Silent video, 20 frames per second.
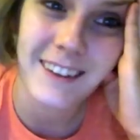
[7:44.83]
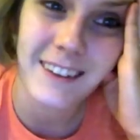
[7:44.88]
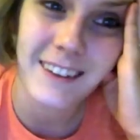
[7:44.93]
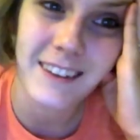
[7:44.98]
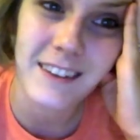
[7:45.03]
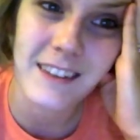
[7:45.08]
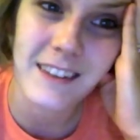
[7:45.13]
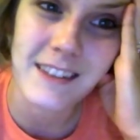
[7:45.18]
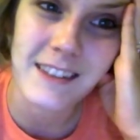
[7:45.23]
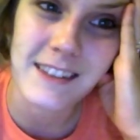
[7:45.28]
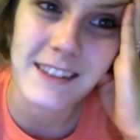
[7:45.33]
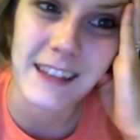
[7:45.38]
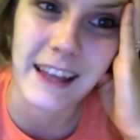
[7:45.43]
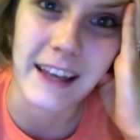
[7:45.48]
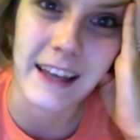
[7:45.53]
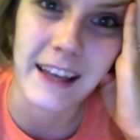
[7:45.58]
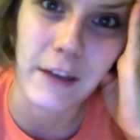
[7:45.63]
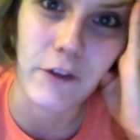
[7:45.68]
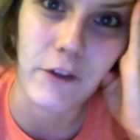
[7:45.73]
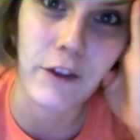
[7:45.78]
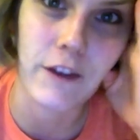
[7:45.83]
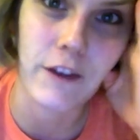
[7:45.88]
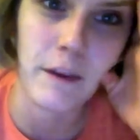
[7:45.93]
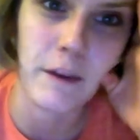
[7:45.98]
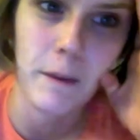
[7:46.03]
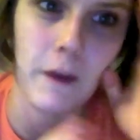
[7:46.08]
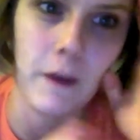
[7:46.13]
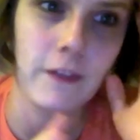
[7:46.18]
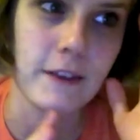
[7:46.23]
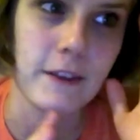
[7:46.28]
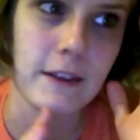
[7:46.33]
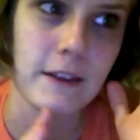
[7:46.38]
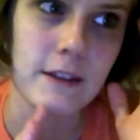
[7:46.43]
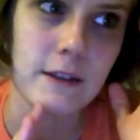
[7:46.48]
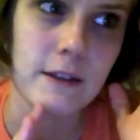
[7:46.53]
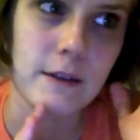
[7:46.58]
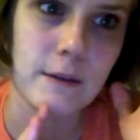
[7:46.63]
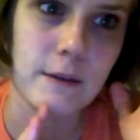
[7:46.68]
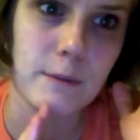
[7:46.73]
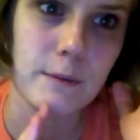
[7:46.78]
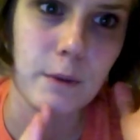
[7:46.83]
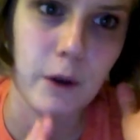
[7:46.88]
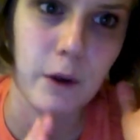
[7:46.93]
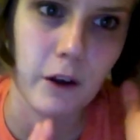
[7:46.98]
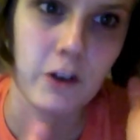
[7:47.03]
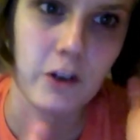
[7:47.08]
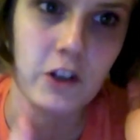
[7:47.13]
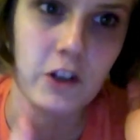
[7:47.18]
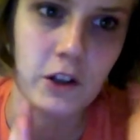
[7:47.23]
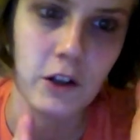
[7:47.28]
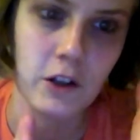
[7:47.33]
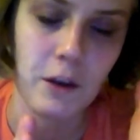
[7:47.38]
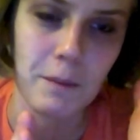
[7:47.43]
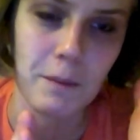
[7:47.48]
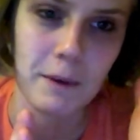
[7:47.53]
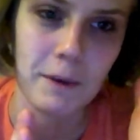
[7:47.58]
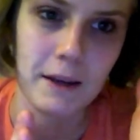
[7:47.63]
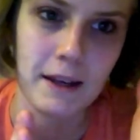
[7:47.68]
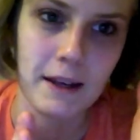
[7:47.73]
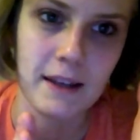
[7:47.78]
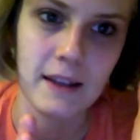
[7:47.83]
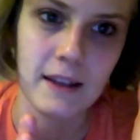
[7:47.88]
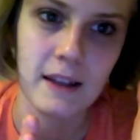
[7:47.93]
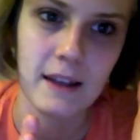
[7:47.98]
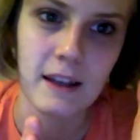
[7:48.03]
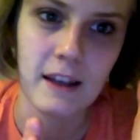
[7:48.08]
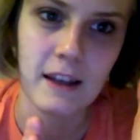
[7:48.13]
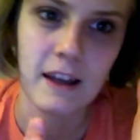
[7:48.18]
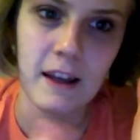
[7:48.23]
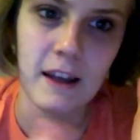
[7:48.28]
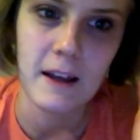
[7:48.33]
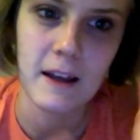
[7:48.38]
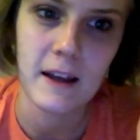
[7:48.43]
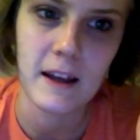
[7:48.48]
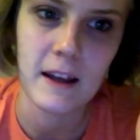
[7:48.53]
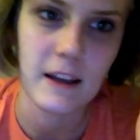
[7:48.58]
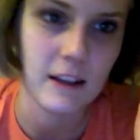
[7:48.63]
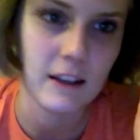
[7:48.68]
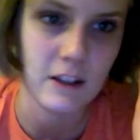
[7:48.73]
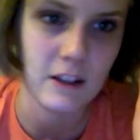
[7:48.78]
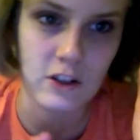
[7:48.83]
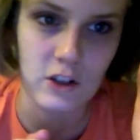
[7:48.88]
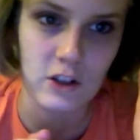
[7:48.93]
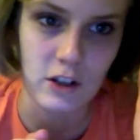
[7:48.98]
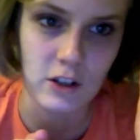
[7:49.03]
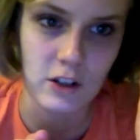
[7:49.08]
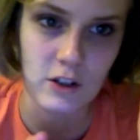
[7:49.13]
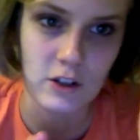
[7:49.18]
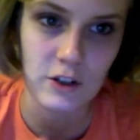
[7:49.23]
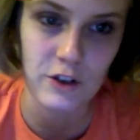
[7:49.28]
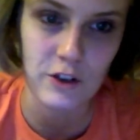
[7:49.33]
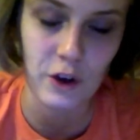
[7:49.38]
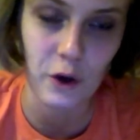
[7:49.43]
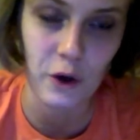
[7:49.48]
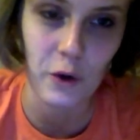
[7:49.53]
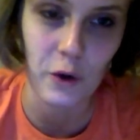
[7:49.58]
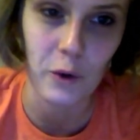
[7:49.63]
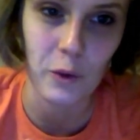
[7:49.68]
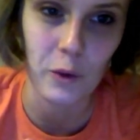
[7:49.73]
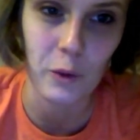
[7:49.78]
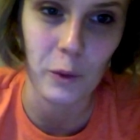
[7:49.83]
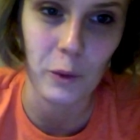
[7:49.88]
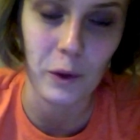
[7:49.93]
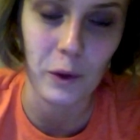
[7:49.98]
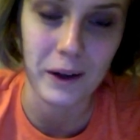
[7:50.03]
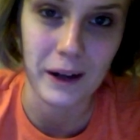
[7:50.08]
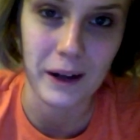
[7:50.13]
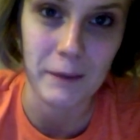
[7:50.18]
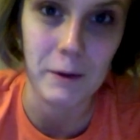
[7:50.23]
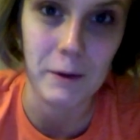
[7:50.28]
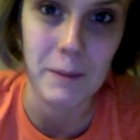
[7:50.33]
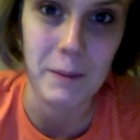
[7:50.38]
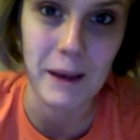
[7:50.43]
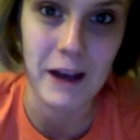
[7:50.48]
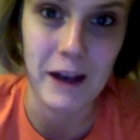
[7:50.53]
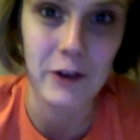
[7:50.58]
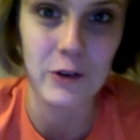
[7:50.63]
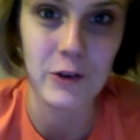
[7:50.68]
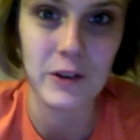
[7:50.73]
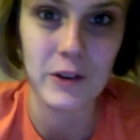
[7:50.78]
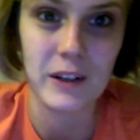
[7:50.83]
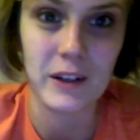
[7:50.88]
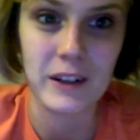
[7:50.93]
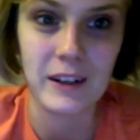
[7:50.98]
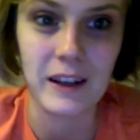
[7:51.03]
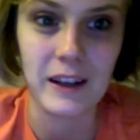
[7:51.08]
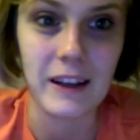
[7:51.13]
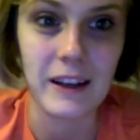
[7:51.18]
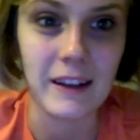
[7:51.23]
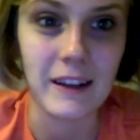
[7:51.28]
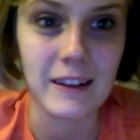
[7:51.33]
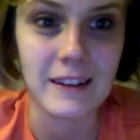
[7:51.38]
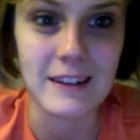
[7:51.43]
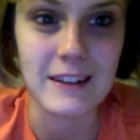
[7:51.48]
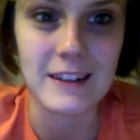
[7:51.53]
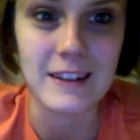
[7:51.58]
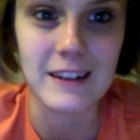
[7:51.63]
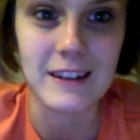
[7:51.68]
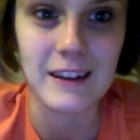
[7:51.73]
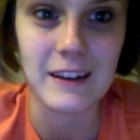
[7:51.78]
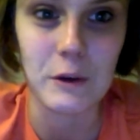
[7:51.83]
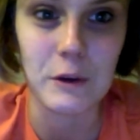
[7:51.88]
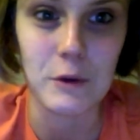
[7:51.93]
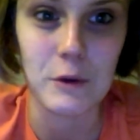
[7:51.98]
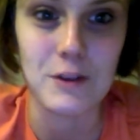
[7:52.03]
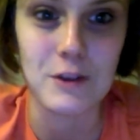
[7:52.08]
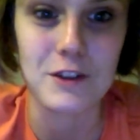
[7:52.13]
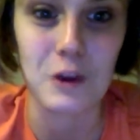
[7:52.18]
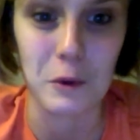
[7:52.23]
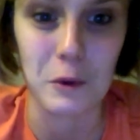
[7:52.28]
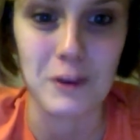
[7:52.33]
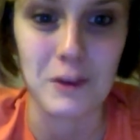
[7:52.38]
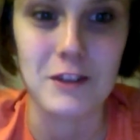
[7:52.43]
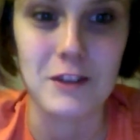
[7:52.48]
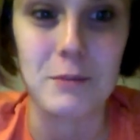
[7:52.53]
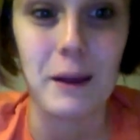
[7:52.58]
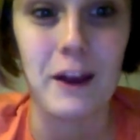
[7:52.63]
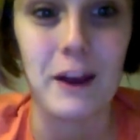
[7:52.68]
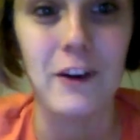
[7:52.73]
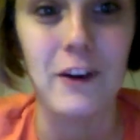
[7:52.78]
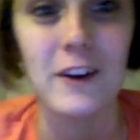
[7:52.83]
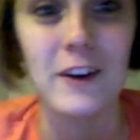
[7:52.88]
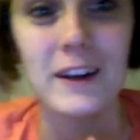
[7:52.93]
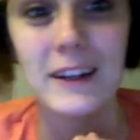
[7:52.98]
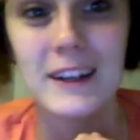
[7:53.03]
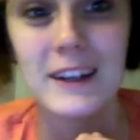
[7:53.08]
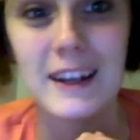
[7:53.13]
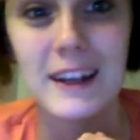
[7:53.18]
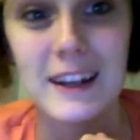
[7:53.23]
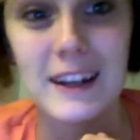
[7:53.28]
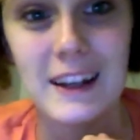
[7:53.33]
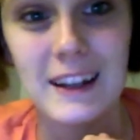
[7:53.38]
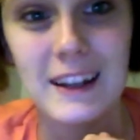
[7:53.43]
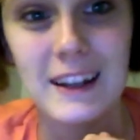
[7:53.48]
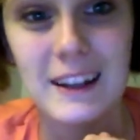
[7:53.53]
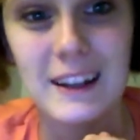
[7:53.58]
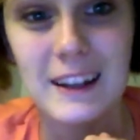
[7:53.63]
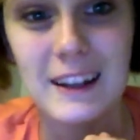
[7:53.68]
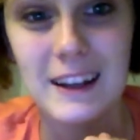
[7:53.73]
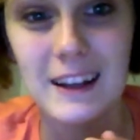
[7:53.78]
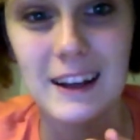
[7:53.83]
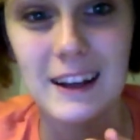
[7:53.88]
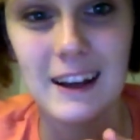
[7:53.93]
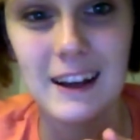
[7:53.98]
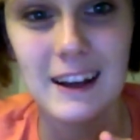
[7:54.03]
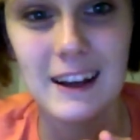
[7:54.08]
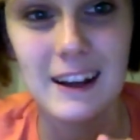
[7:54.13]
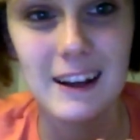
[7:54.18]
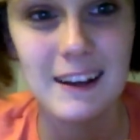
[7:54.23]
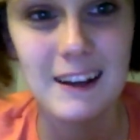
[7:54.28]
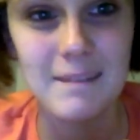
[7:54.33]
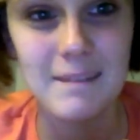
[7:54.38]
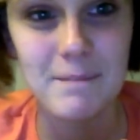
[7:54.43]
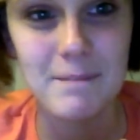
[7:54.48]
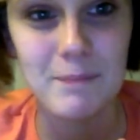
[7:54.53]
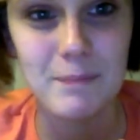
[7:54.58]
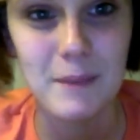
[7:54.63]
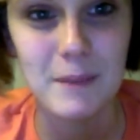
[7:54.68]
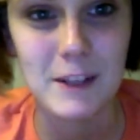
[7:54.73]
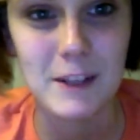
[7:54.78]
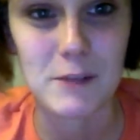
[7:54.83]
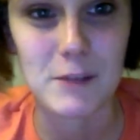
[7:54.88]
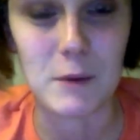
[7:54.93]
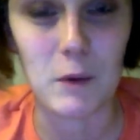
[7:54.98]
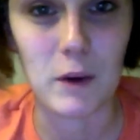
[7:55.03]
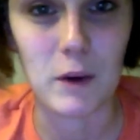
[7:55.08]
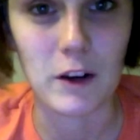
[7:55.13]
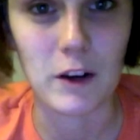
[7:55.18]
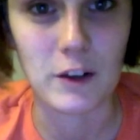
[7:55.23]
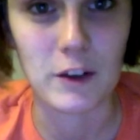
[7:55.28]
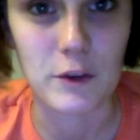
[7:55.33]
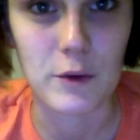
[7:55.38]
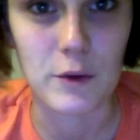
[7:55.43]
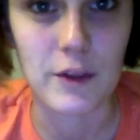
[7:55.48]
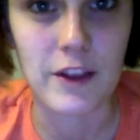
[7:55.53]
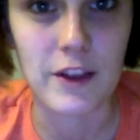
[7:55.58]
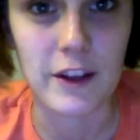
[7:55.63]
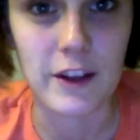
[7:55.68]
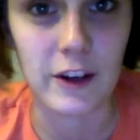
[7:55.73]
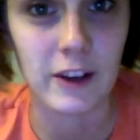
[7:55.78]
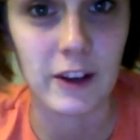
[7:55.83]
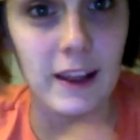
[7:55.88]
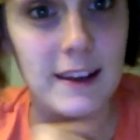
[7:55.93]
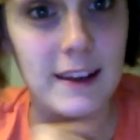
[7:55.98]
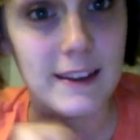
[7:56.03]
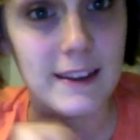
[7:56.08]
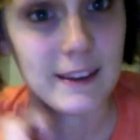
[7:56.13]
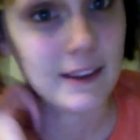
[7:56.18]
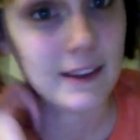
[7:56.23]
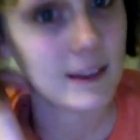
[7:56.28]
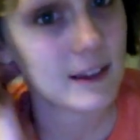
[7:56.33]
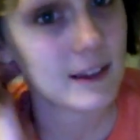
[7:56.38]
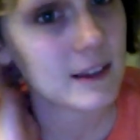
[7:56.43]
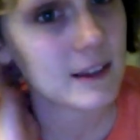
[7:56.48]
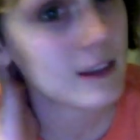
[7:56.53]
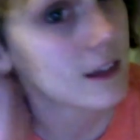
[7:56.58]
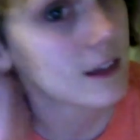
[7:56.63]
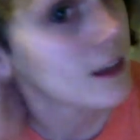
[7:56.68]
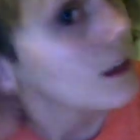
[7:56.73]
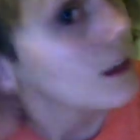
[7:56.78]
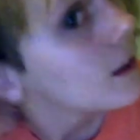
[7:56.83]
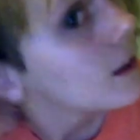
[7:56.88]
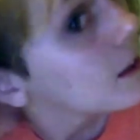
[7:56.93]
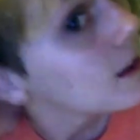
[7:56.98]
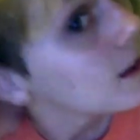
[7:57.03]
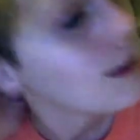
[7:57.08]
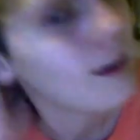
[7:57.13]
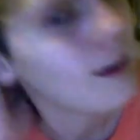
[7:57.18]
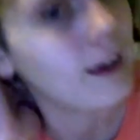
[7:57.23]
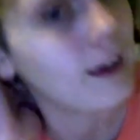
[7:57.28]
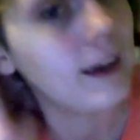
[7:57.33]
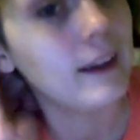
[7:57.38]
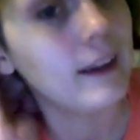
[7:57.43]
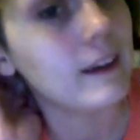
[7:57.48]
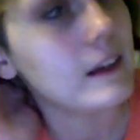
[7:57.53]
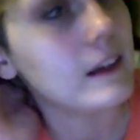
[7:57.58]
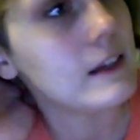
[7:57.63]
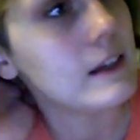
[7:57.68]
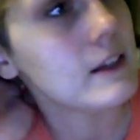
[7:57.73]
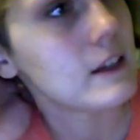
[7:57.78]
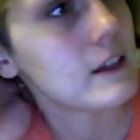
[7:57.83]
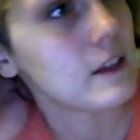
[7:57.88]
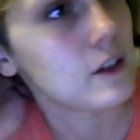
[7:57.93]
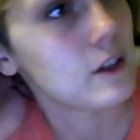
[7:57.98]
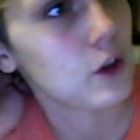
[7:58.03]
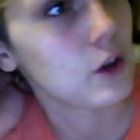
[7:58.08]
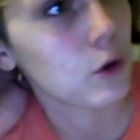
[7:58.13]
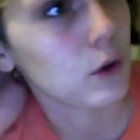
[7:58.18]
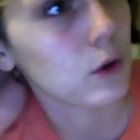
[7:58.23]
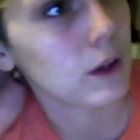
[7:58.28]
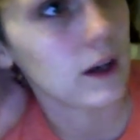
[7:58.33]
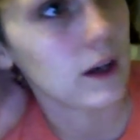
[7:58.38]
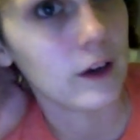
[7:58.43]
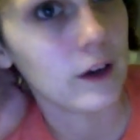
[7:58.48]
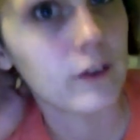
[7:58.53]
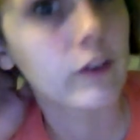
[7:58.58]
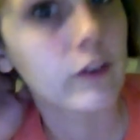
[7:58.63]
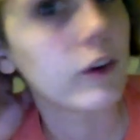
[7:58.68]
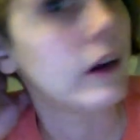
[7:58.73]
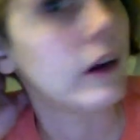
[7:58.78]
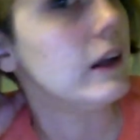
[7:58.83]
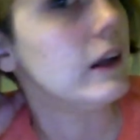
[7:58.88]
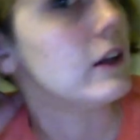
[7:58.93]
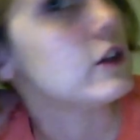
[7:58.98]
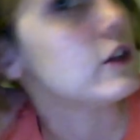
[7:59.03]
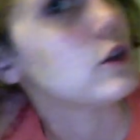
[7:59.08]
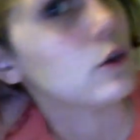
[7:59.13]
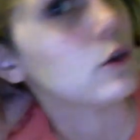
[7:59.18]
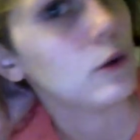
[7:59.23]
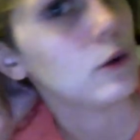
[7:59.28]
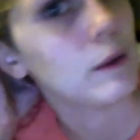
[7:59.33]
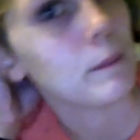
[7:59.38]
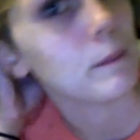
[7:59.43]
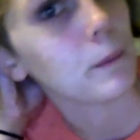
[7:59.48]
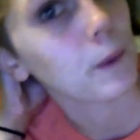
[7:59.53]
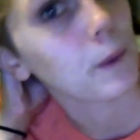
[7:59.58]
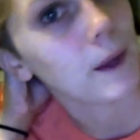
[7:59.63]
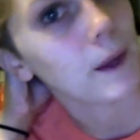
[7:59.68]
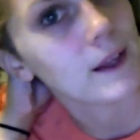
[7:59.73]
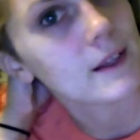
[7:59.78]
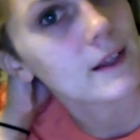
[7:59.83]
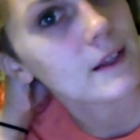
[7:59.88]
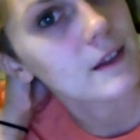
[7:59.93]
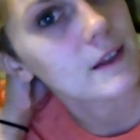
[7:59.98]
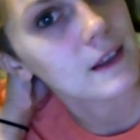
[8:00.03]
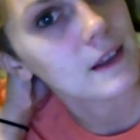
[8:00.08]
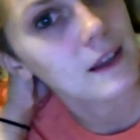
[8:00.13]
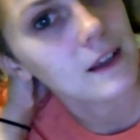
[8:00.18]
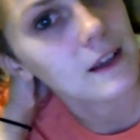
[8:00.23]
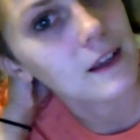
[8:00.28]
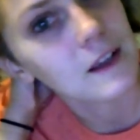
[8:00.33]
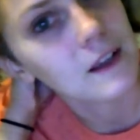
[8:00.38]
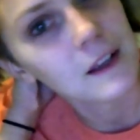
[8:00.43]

This, like, everything about this production company is just so what I'm about, and it was so inspiring, and makes me want to do theater like this, and totally unafraid to embrace the